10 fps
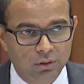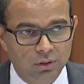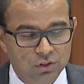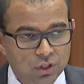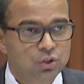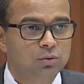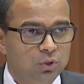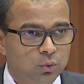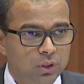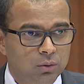distinction
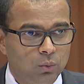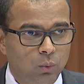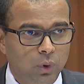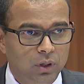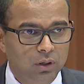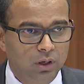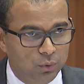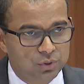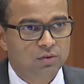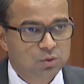between what a
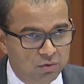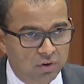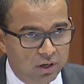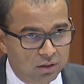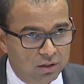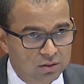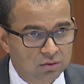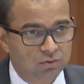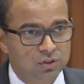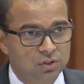network service provider does
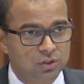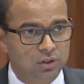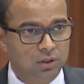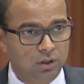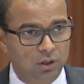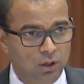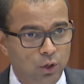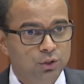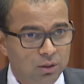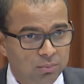versus a
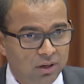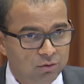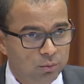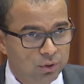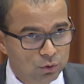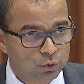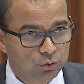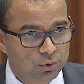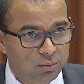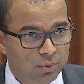content platform and a
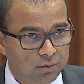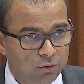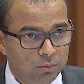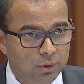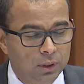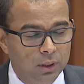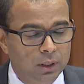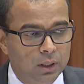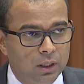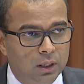social media platform.
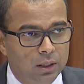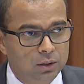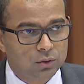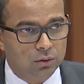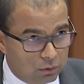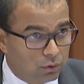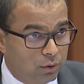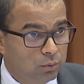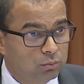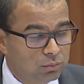Sorry,
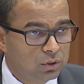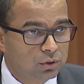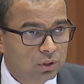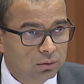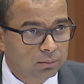Mr. Goodchild?